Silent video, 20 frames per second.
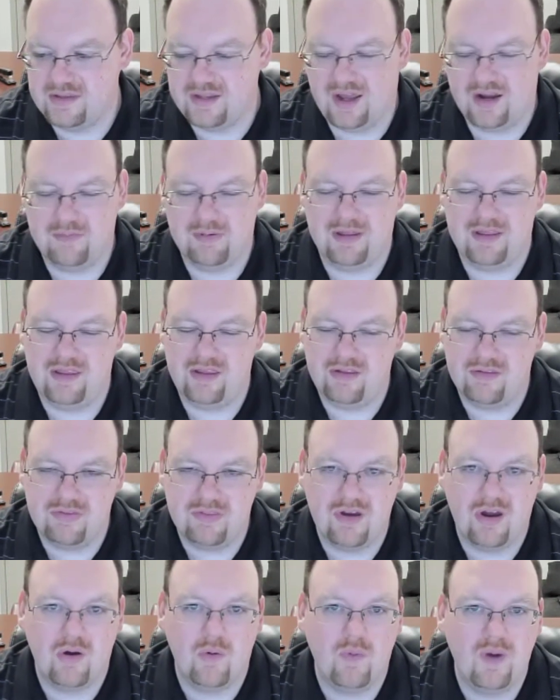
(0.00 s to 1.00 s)
talk about
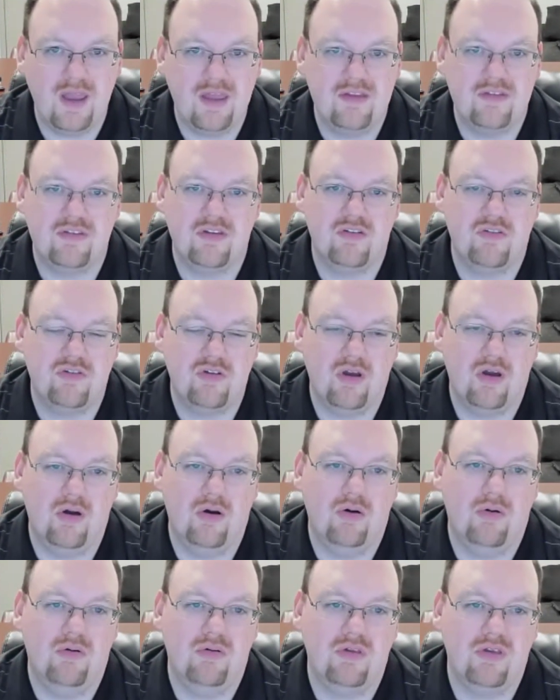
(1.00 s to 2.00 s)
there are ways to
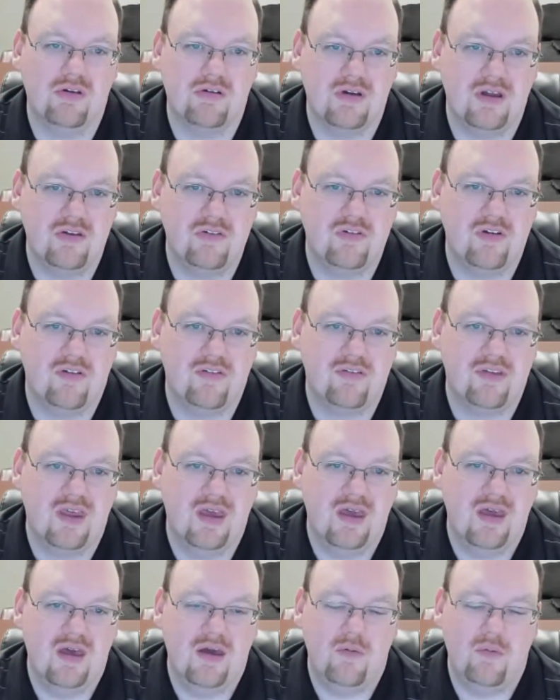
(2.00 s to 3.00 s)
show your interest
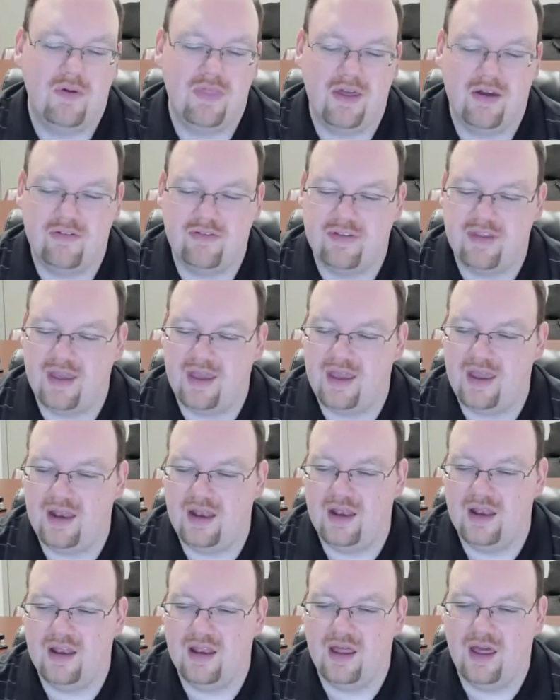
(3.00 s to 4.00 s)
without
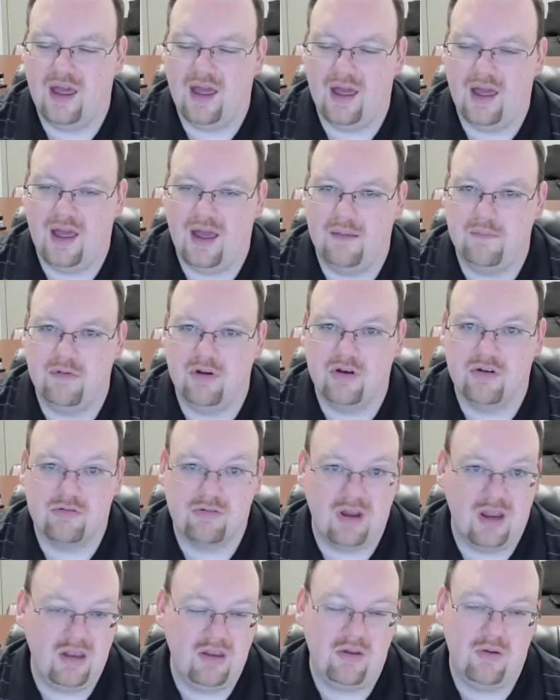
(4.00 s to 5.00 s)
saying I'm going to
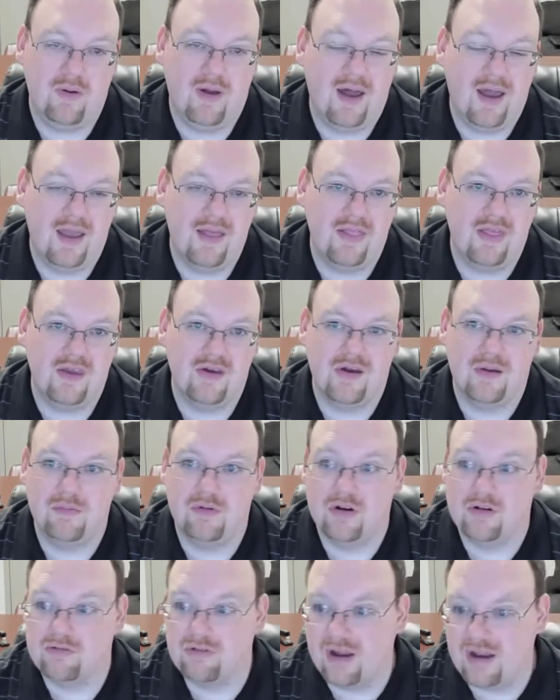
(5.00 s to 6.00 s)
rank you highly or I'm
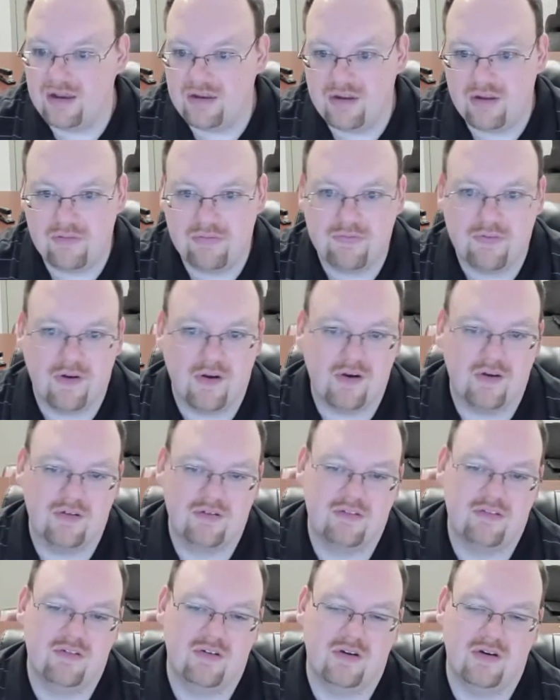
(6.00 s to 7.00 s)
going to rank you
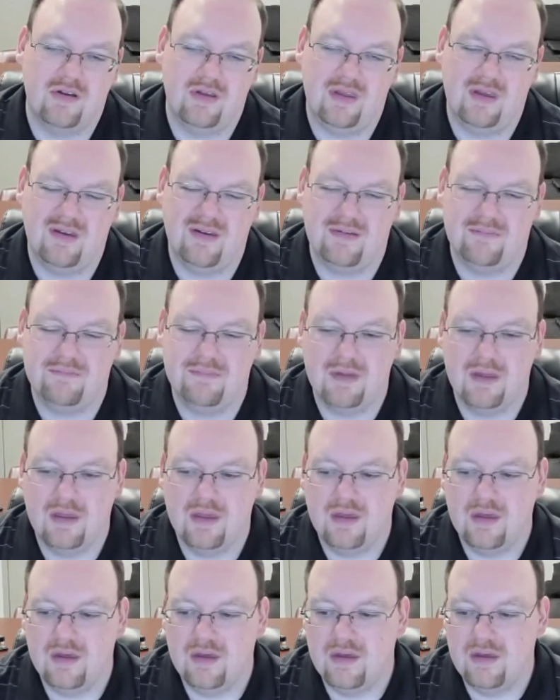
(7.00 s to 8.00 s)
first or you know
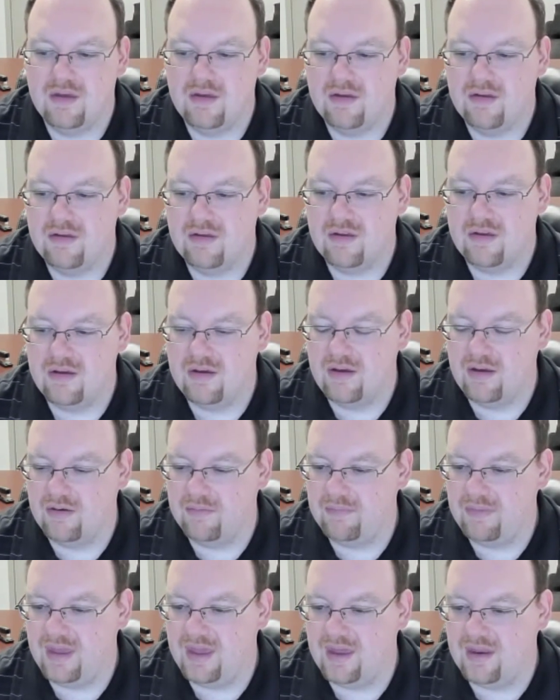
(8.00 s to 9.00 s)
oh
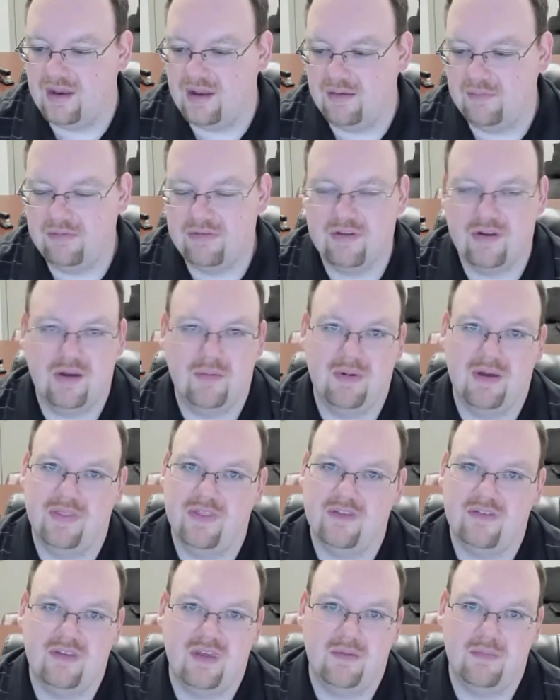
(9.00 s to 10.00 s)
man, I'm sorry about
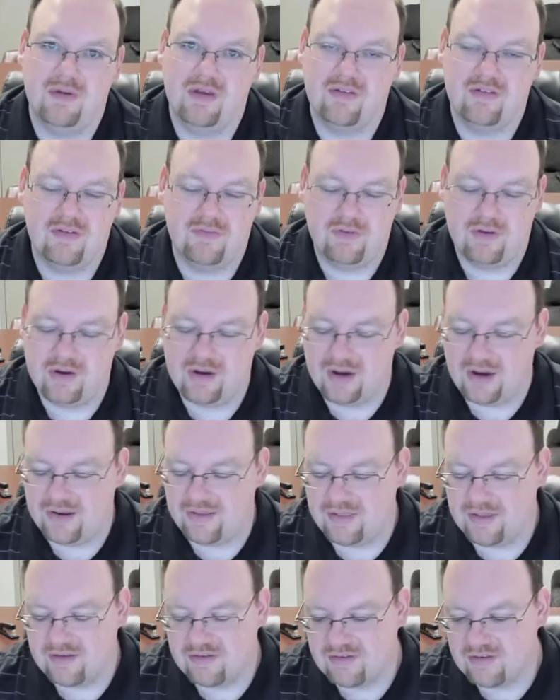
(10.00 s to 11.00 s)
these emails if you're
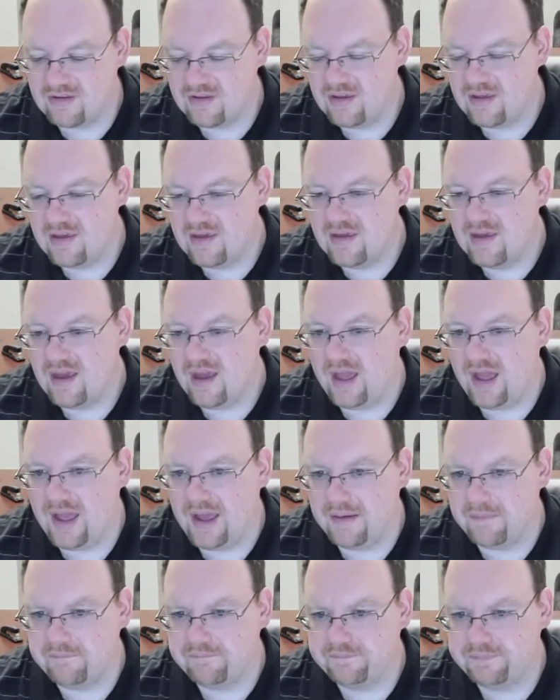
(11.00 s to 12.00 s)
hearing this.
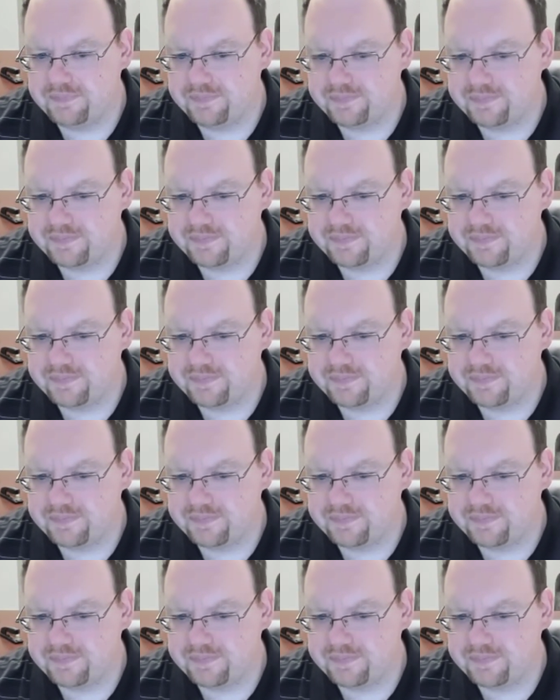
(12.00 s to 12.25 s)
Um,